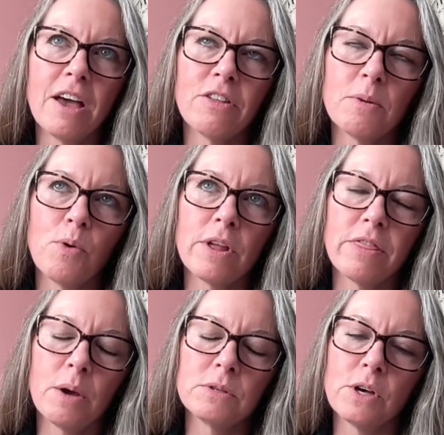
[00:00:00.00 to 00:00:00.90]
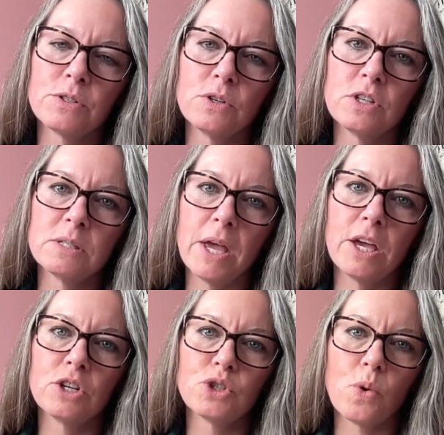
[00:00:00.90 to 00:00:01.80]
other important thing was also just
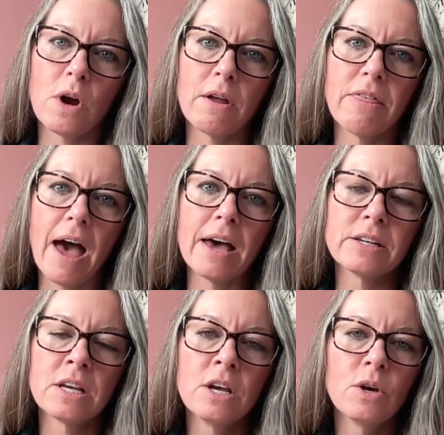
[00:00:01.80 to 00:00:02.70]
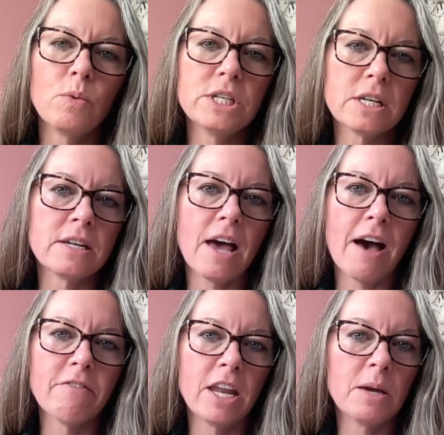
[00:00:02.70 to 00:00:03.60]
making sure that we didn't
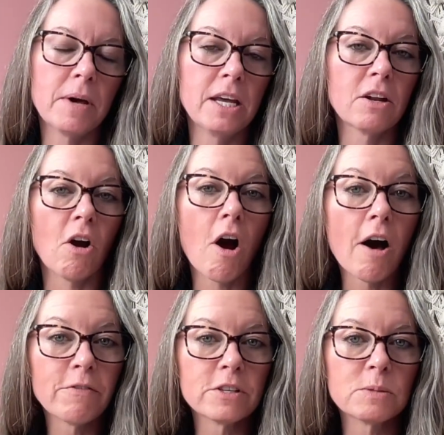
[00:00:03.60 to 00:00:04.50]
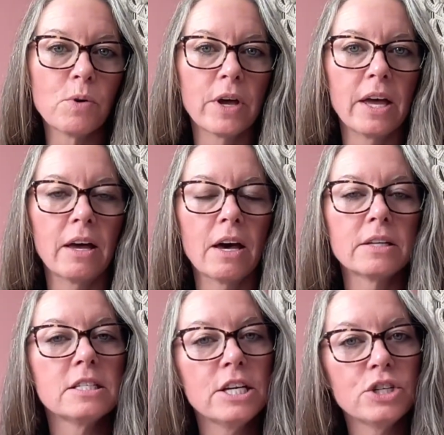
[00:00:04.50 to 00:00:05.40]
have anybody in our office booking
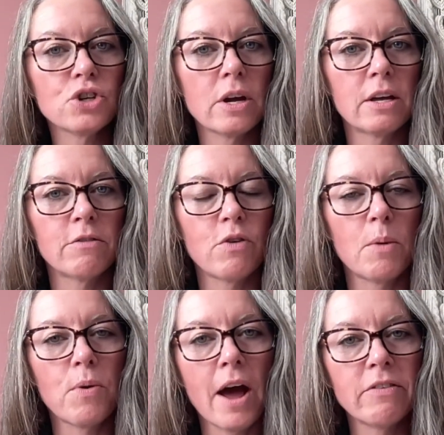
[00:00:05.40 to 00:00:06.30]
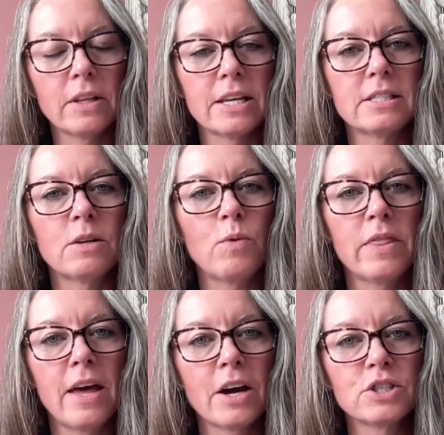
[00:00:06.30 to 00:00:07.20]
a teacher in for a private lesson
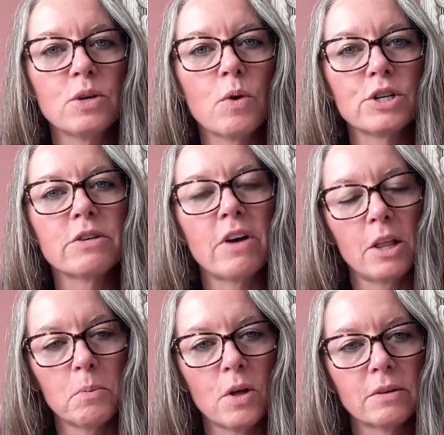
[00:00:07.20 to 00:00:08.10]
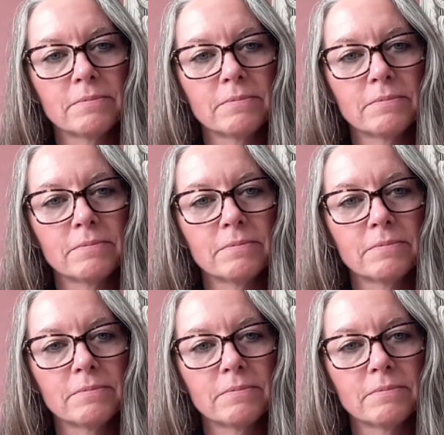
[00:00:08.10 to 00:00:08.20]
when they actually weren't available.